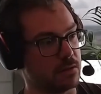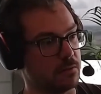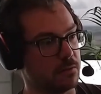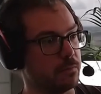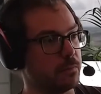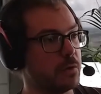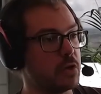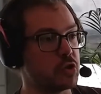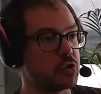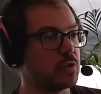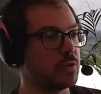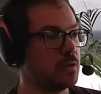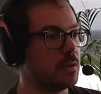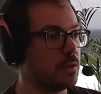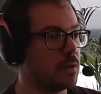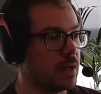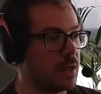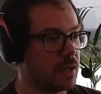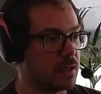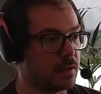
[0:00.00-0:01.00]
The vision
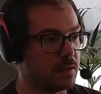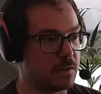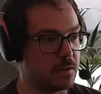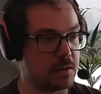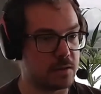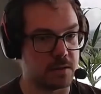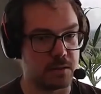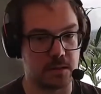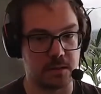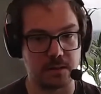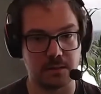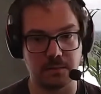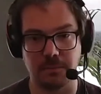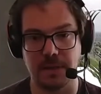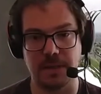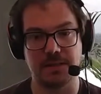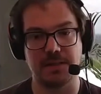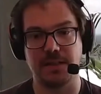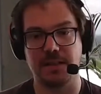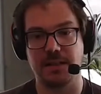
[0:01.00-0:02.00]
and the
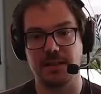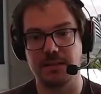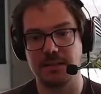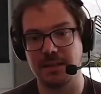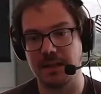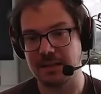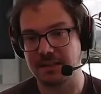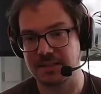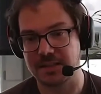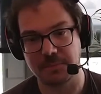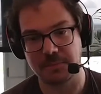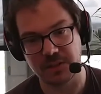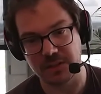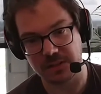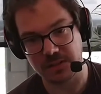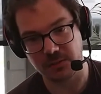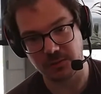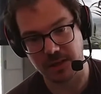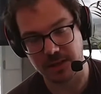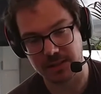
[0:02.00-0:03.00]
basically the acceptance
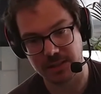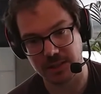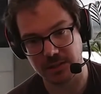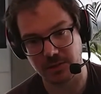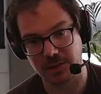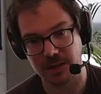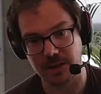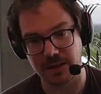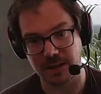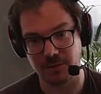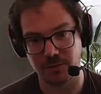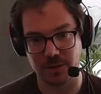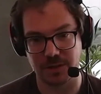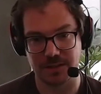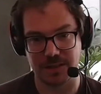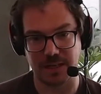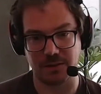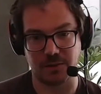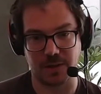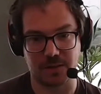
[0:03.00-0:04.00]
criteria our
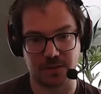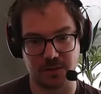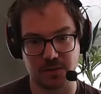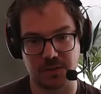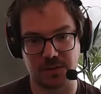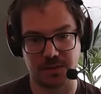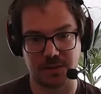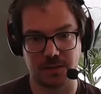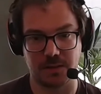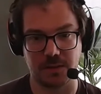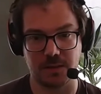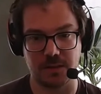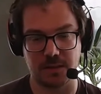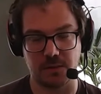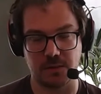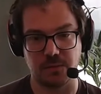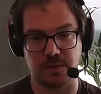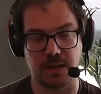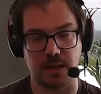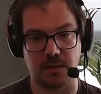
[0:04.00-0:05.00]
directors
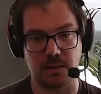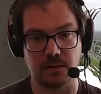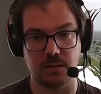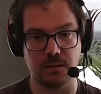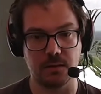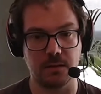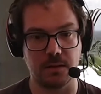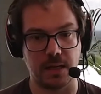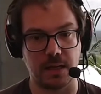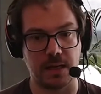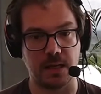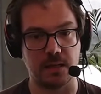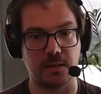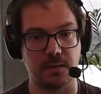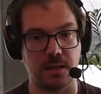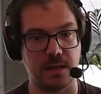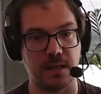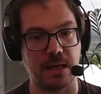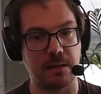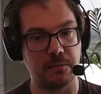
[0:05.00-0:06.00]
define,
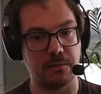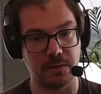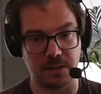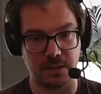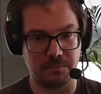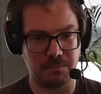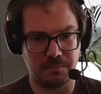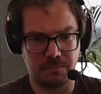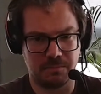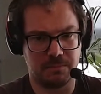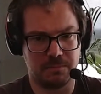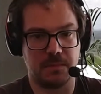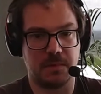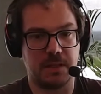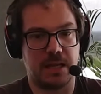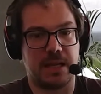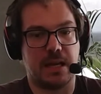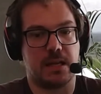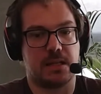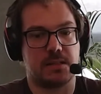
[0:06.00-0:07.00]
they
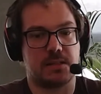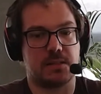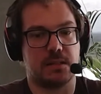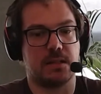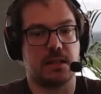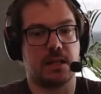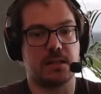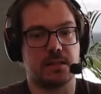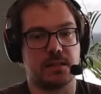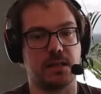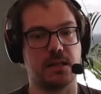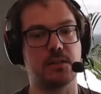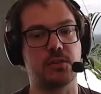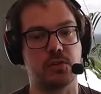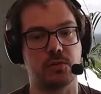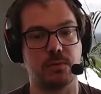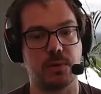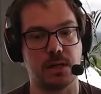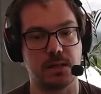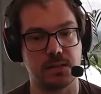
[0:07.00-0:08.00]
are still
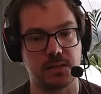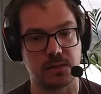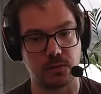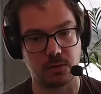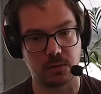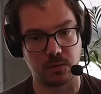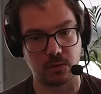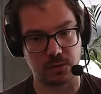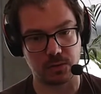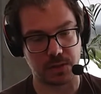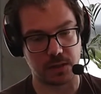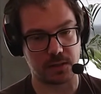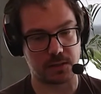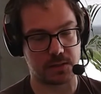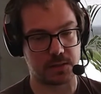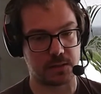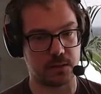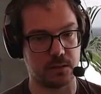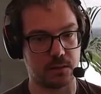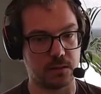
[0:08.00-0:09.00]
untouched, right? So those are
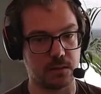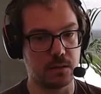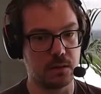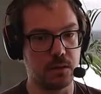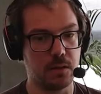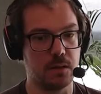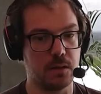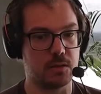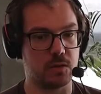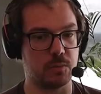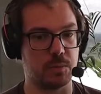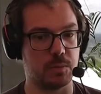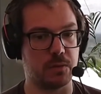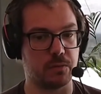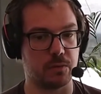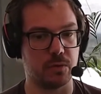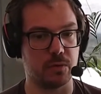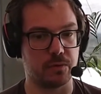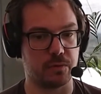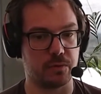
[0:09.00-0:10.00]
still to be
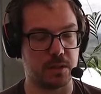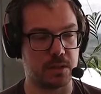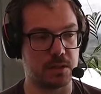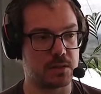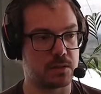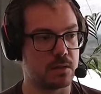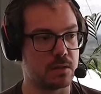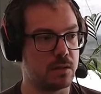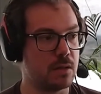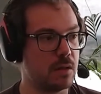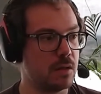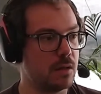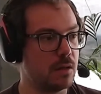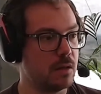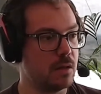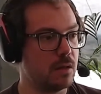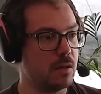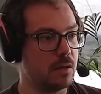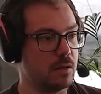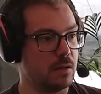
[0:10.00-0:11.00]
fulfilled,
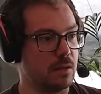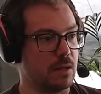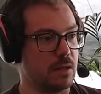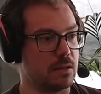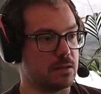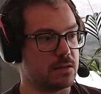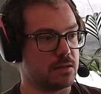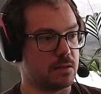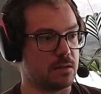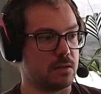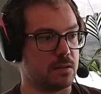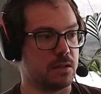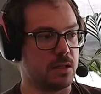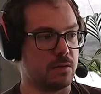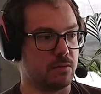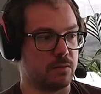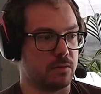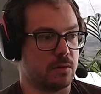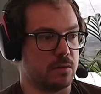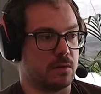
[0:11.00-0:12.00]
and
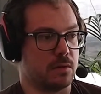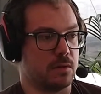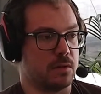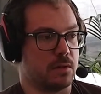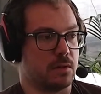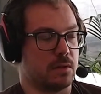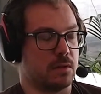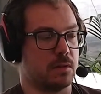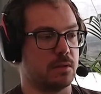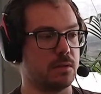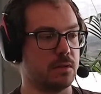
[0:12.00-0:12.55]
even the